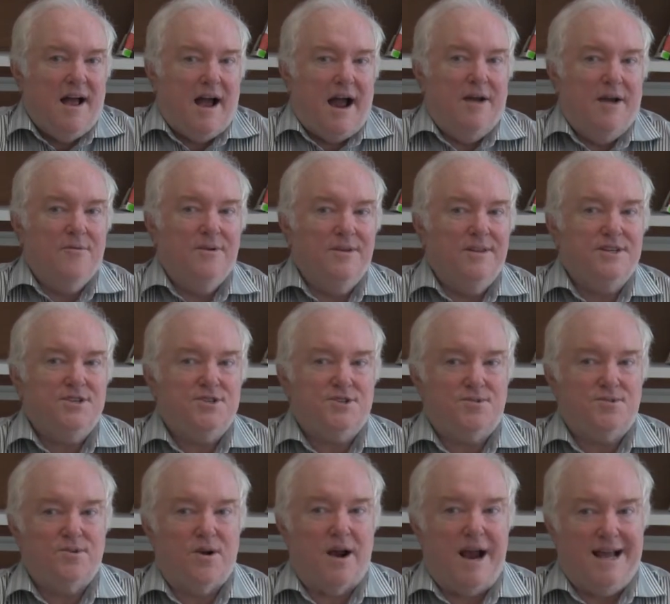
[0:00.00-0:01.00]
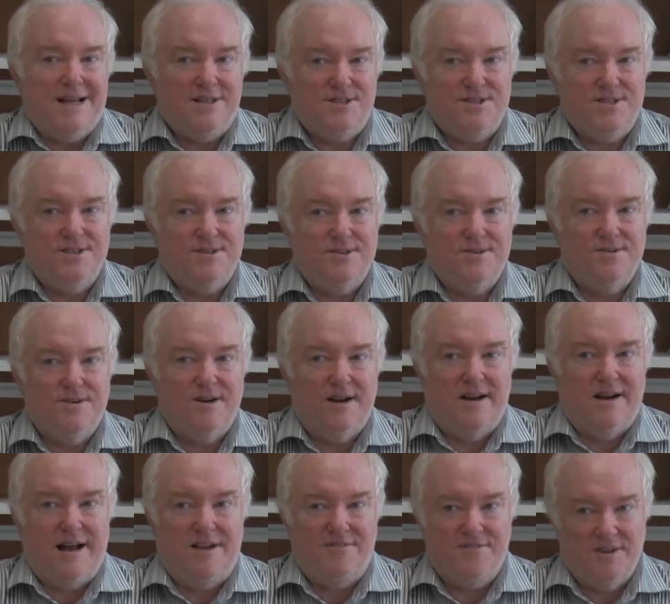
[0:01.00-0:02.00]
I really try to,
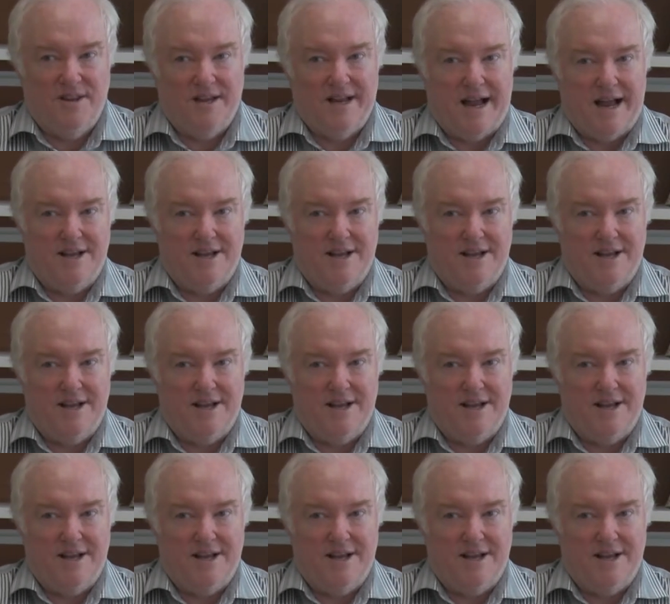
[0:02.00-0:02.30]
I feel like